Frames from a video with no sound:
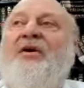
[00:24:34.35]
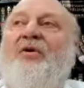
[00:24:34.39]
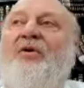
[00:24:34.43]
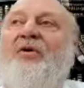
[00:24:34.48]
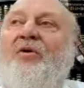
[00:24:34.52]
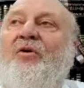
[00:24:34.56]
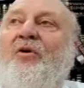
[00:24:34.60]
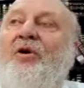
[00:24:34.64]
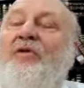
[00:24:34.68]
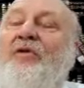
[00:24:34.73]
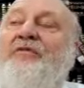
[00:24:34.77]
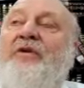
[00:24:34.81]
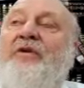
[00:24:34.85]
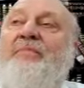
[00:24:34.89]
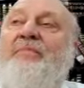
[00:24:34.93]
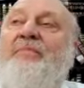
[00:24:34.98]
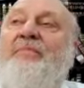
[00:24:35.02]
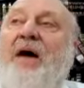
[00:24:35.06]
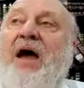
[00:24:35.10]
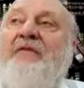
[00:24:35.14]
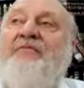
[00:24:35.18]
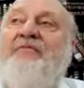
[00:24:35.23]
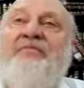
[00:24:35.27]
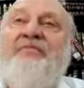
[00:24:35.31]
Or if you
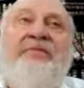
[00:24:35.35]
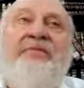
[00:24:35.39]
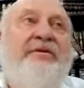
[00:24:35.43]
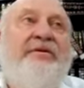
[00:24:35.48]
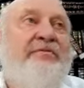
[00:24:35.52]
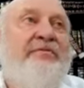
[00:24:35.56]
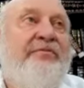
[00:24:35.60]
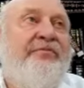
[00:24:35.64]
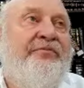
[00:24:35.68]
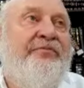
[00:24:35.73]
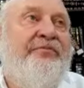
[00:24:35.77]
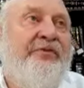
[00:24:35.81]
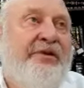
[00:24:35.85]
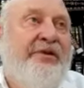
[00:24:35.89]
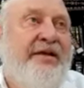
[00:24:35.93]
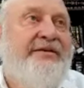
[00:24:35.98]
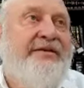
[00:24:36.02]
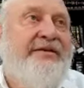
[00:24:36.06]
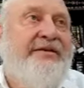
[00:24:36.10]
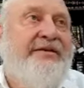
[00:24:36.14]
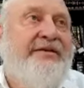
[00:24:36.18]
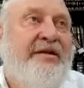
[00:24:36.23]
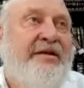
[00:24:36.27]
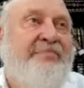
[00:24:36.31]
buy from him for less
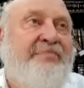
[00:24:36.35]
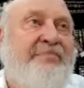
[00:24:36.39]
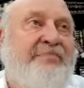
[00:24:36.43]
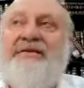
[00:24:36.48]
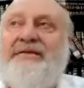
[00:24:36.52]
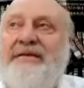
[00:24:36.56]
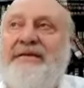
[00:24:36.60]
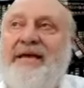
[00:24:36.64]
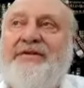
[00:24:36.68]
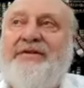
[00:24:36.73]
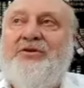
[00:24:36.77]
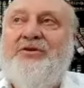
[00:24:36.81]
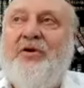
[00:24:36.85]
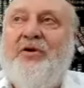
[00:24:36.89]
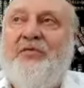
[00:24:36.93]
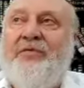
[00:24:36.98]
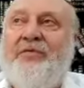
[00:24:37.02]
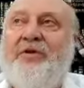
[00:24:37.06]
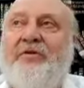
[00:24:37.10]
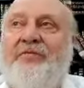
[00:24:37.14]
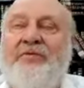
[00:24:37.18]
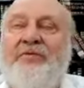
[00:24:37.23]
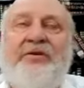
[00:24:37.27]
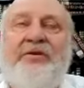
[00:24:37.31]
than the price, he has no enough
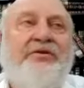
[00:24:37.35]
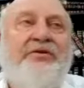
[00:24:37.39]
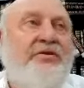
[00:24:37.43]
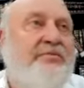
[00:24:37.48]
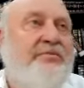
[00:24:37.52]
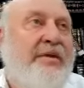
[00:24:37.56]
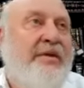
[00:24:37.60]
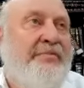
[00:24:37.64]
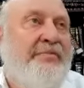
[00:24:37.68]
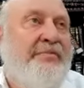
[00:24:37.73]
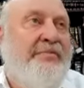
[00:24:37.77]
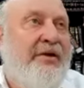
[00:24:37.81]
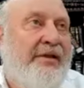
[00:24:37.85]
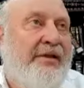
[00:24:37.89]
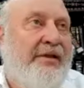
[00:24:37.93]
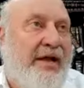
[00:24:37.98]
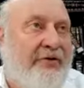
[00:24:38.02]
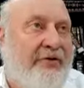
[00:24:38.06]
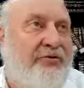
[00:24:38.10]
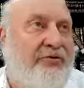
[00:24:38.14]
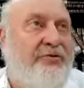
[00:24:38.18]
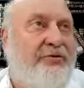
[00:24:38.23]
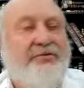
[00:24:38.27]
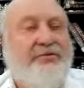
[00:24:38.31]
from it. Maybe allowed
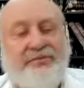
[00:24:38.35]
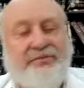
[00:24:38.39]
to.